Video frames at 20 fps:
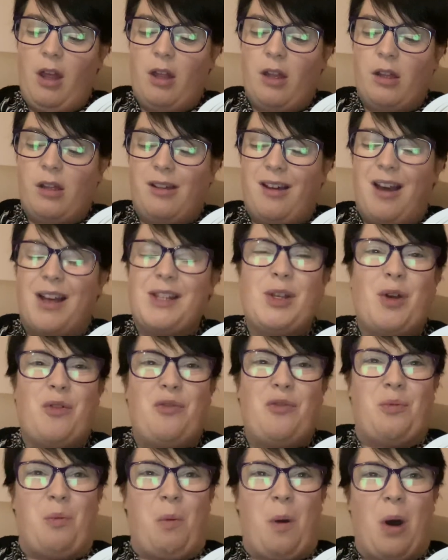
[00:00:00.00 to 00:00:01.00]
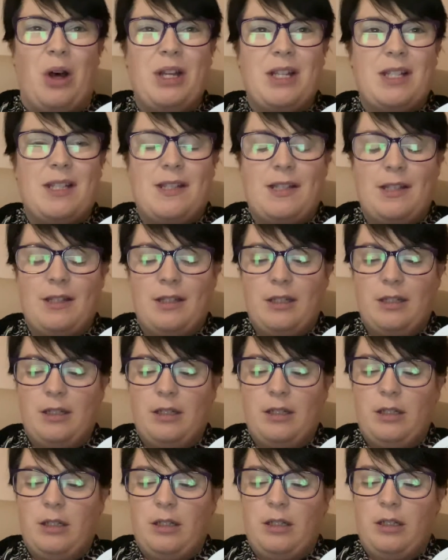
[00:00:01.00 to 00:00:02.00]
Cut off what?
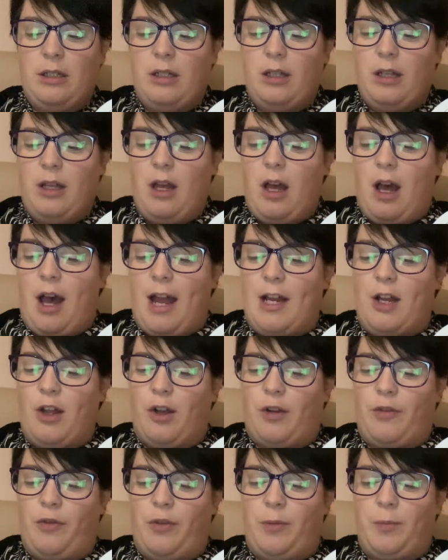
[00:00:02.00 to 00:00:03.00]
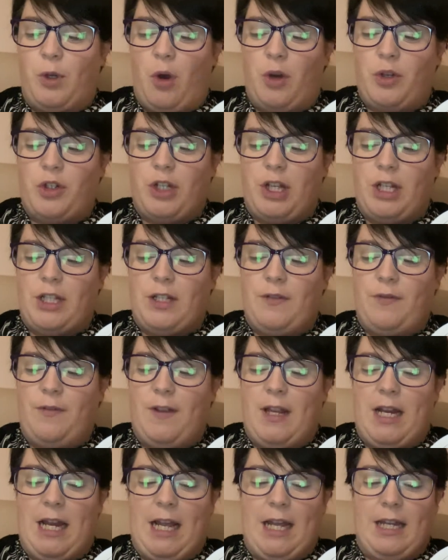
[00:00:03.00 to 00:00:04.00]
I look from Koshka to
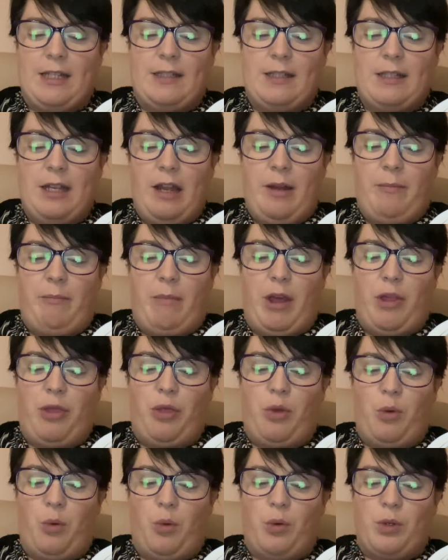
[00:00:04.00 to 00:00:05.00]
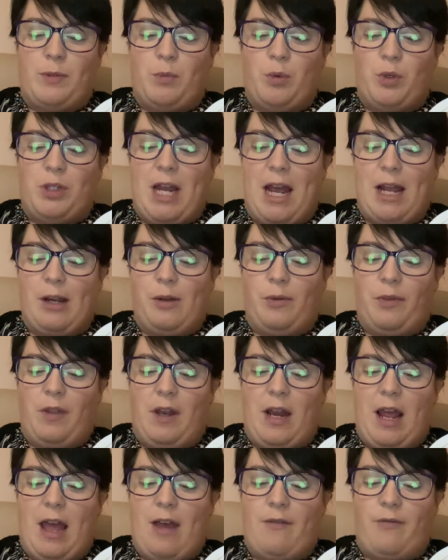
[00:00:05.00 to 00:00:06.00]
Felix, my thoughts more tangled
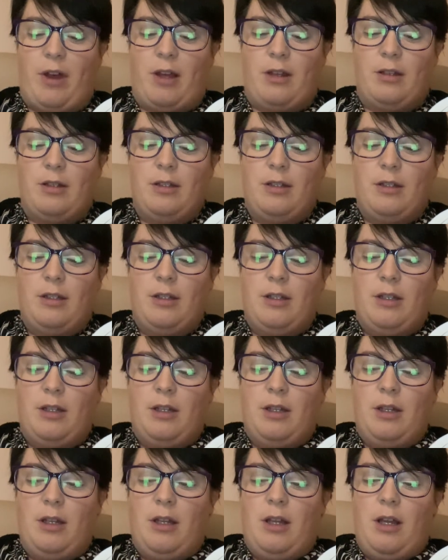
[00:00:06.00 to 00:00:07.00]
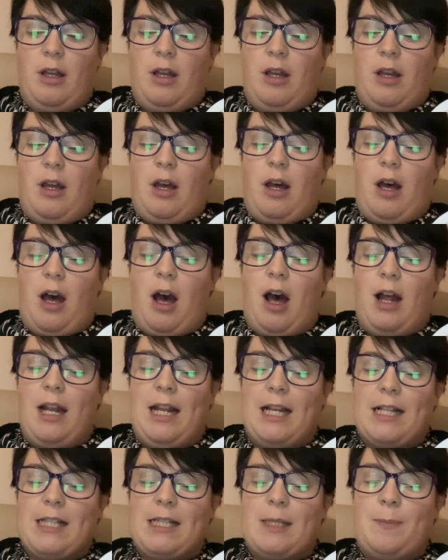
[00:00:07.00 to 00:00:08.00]
than ever. I'll
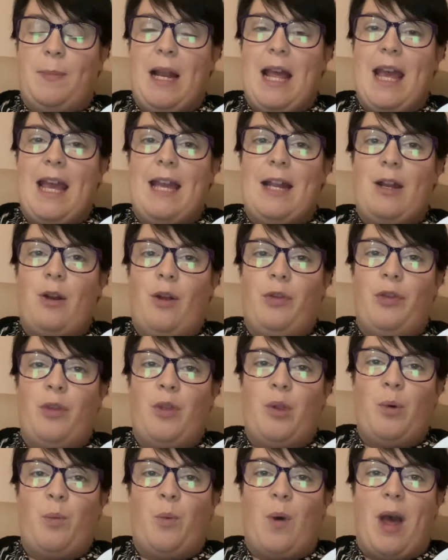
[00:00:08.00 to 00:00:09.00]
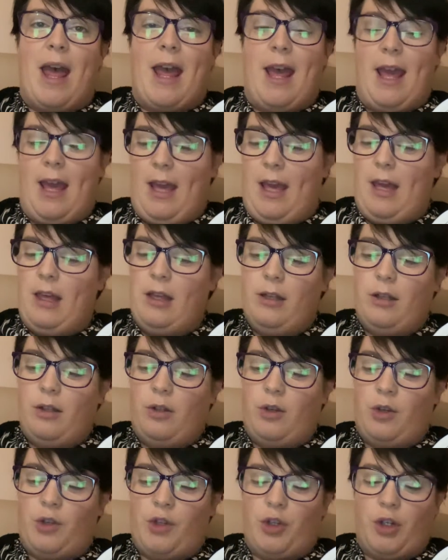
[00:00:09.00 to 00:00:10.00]
explain on the way,
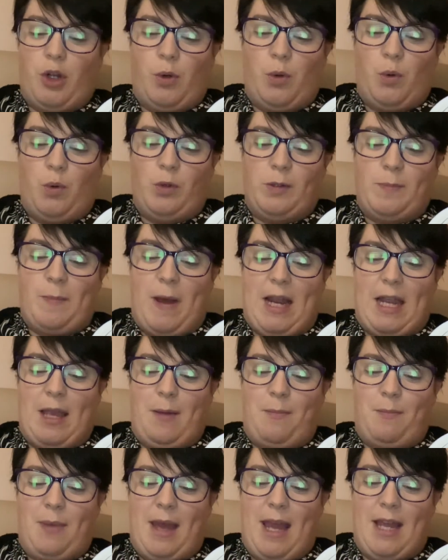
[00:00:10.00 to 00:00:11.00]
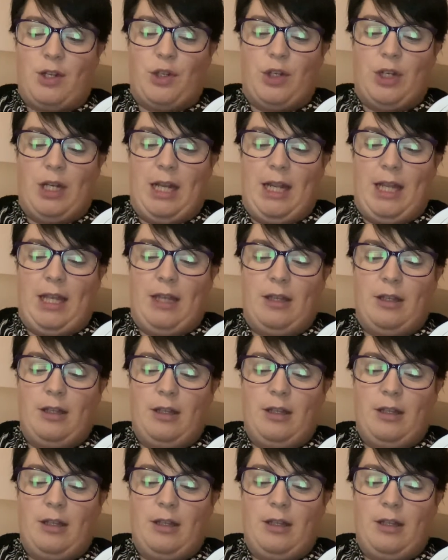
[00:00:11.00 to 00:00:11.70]
Koshka calls back impatiently.